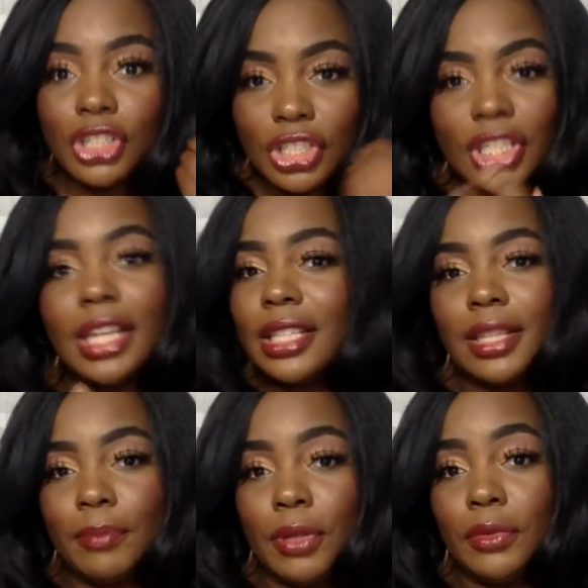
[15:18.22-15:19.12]
she is
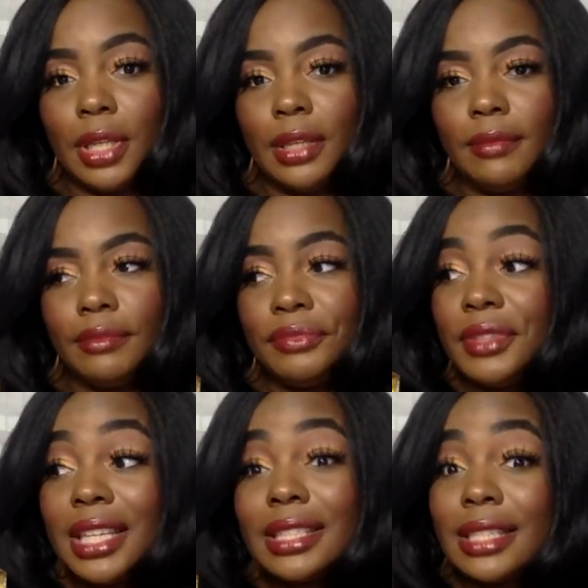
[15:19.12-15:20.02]
a beauty.
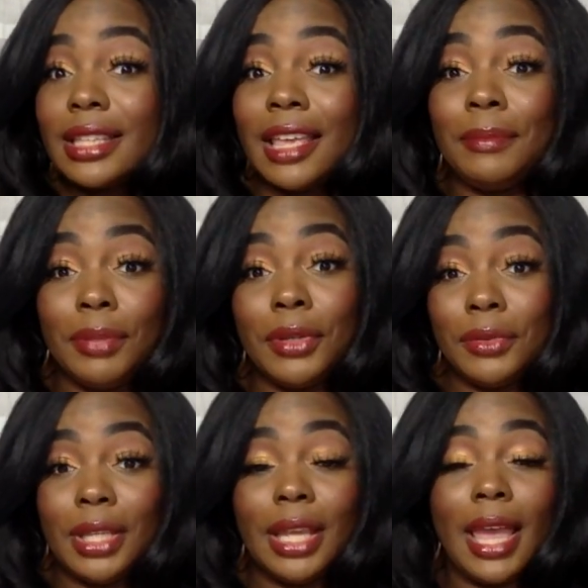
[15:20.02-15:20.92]
This is a beauty.